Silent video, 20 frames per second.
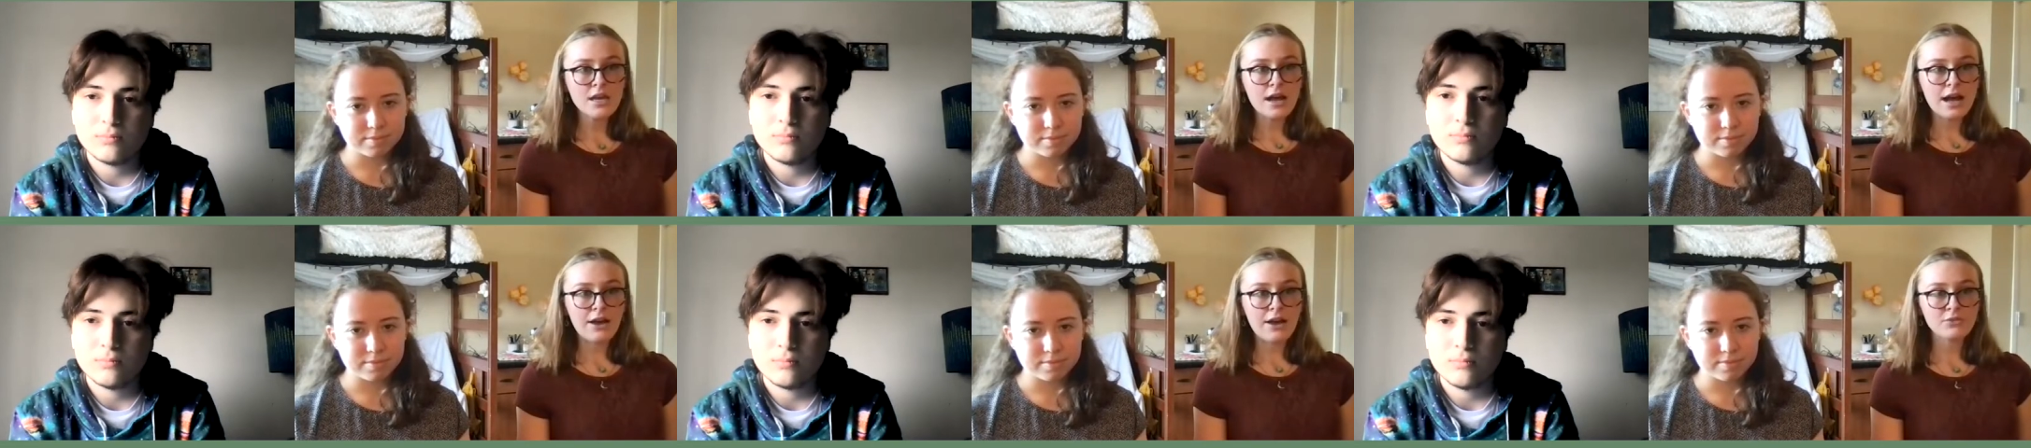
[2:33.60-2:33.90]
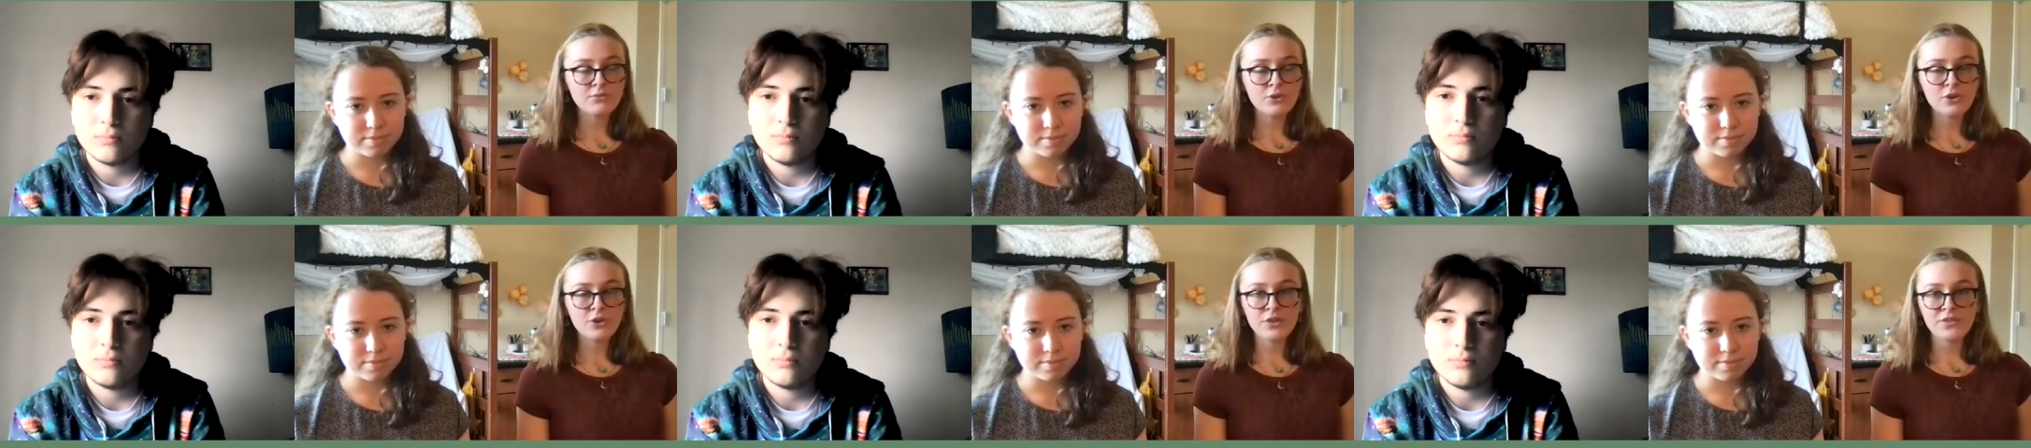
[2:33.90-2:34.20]
Speaker 1: I
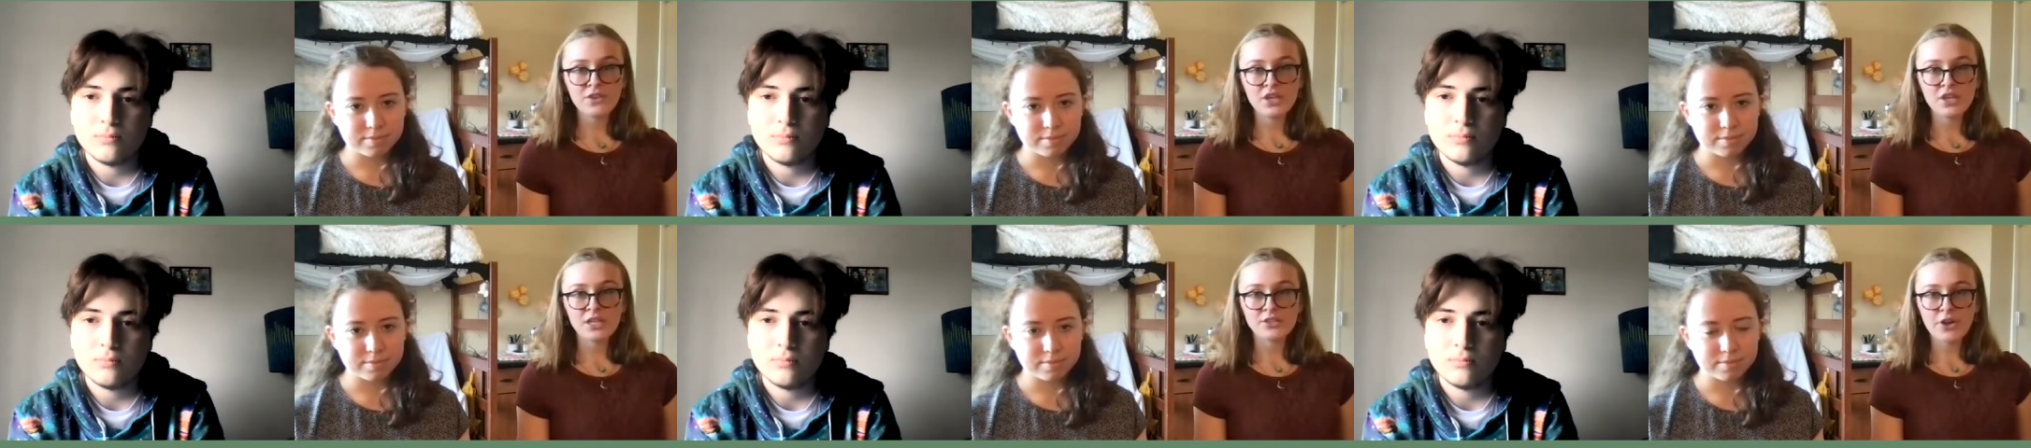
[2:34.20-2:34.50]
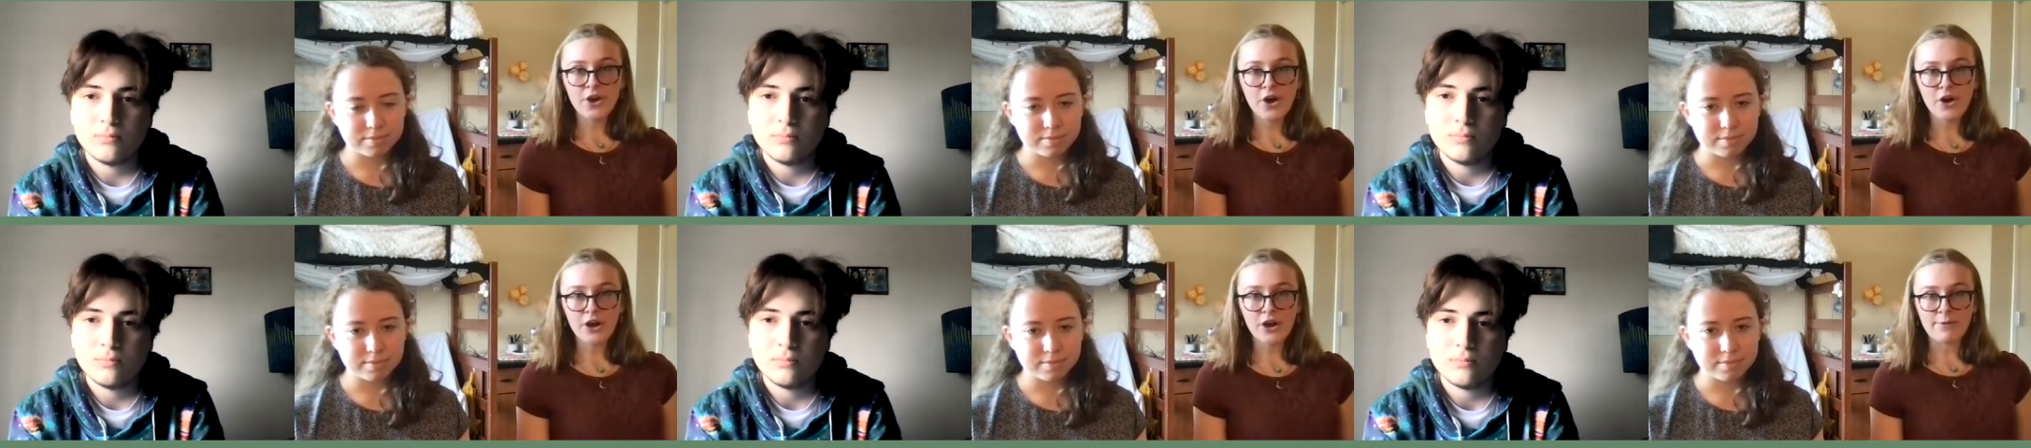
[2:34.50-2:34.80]
was wondering if you could
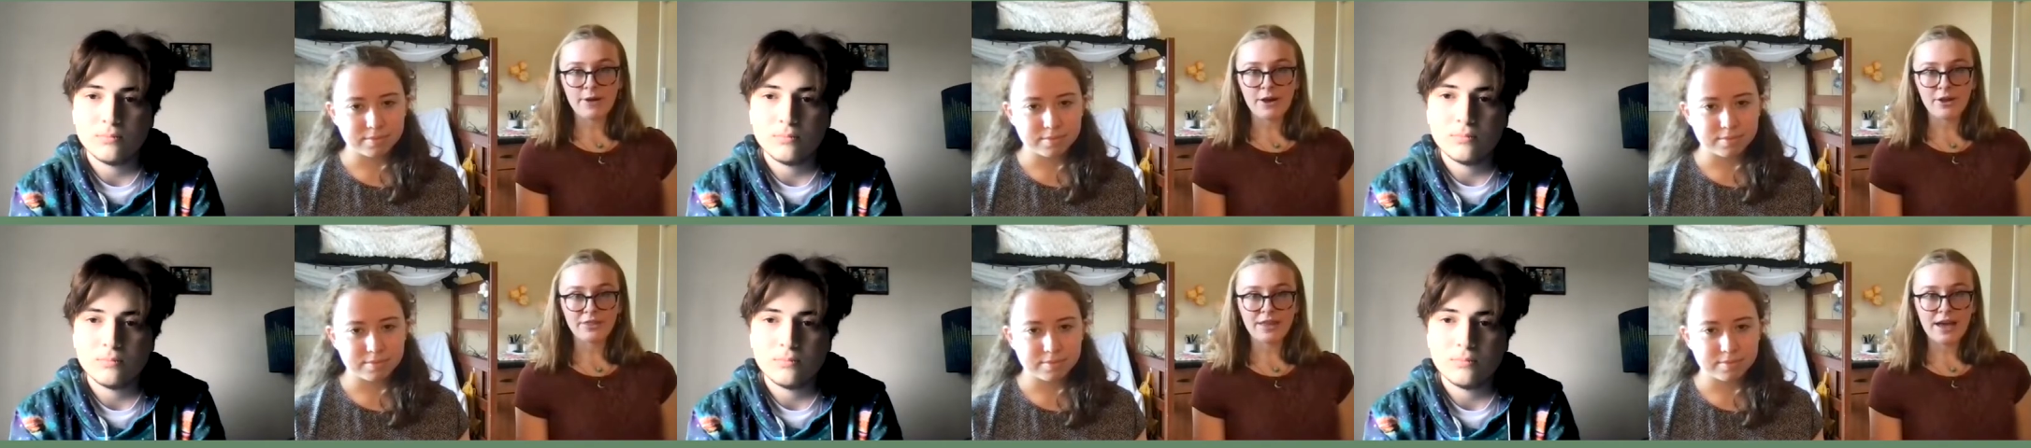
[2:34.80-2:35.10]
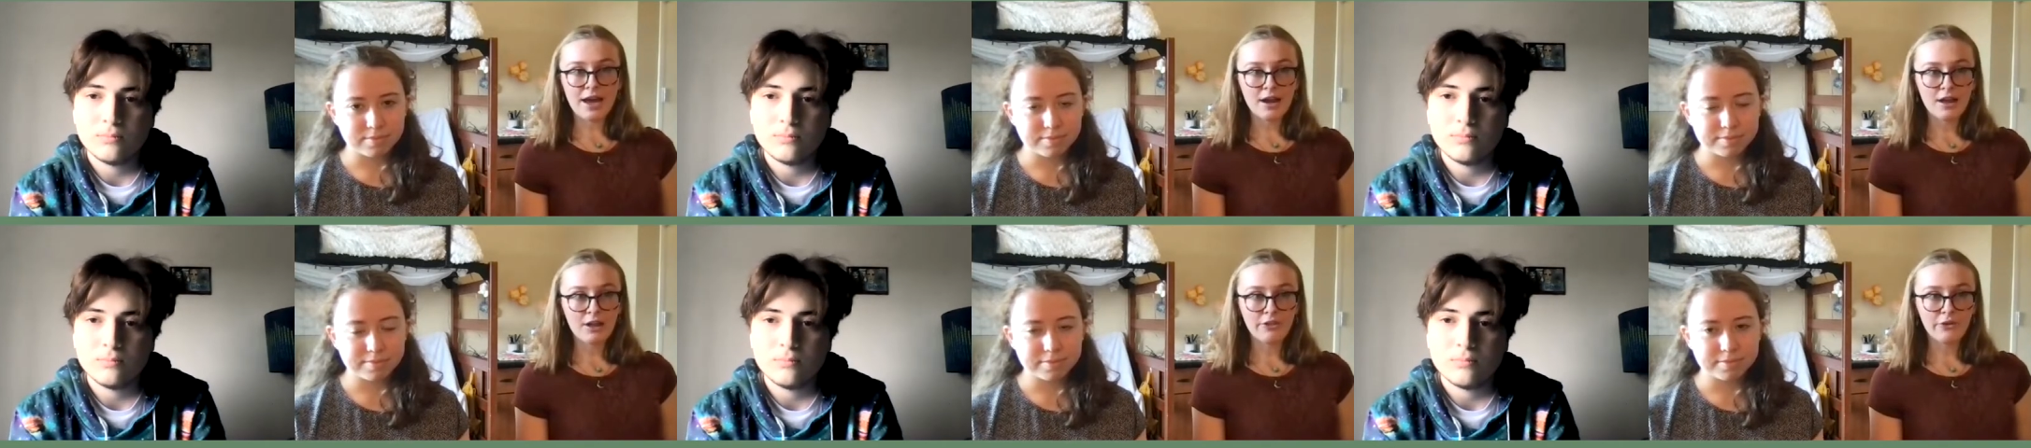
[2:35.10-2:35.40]
talk about
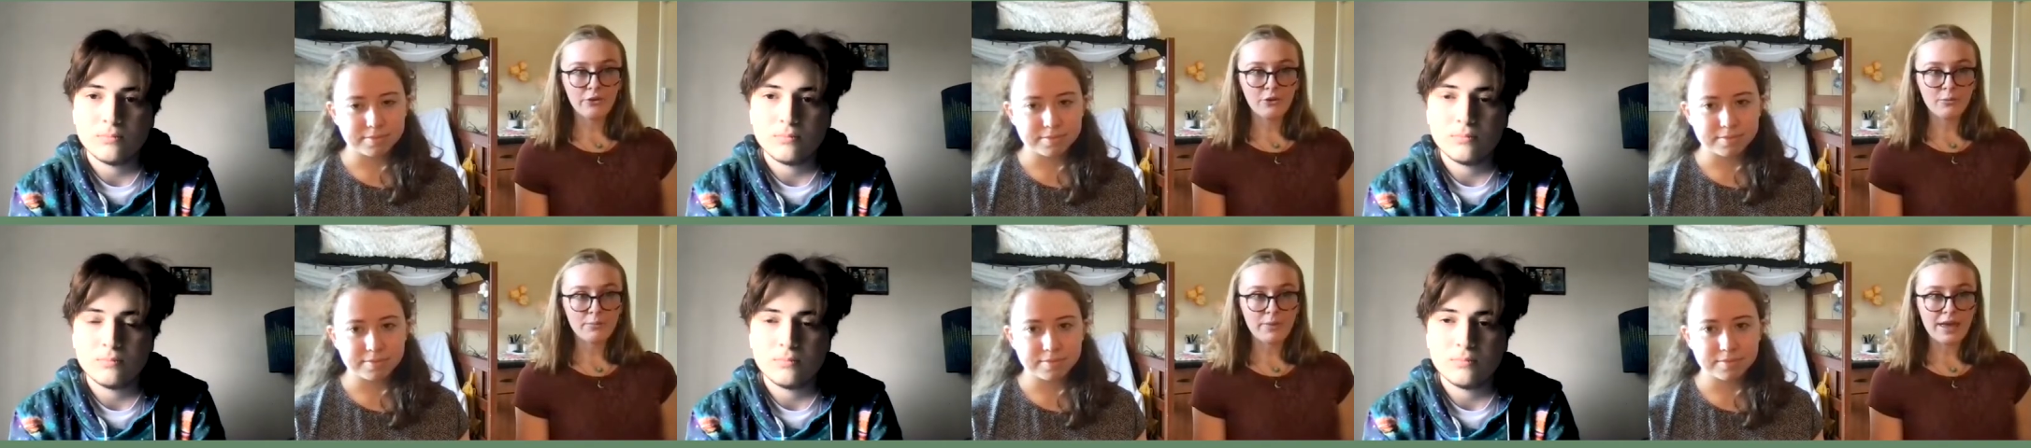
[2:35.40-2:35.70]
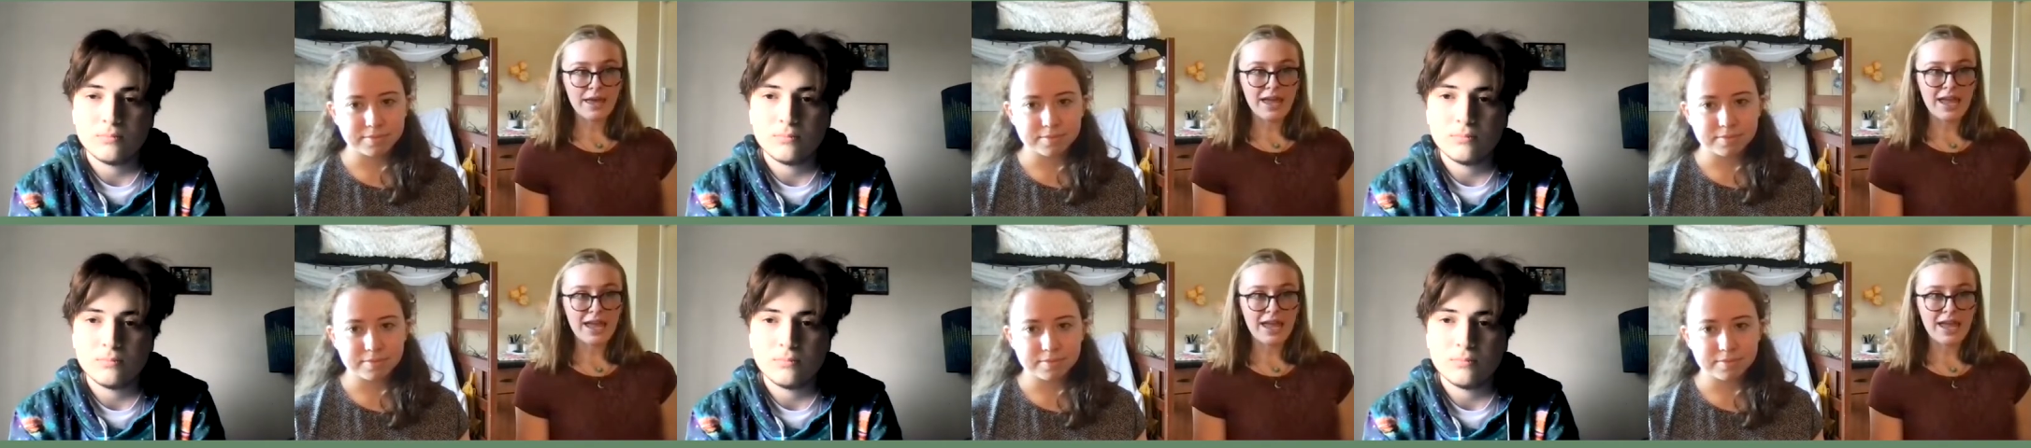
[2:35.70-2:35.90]
that a little bit,